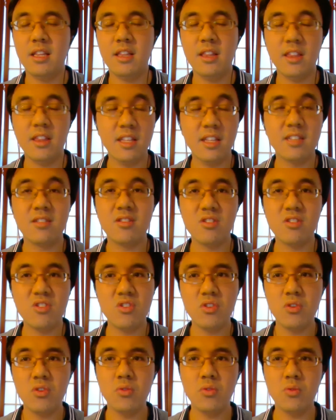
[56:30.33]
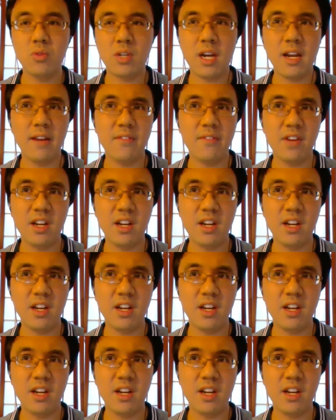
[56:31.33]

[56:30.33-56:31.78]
this new kind of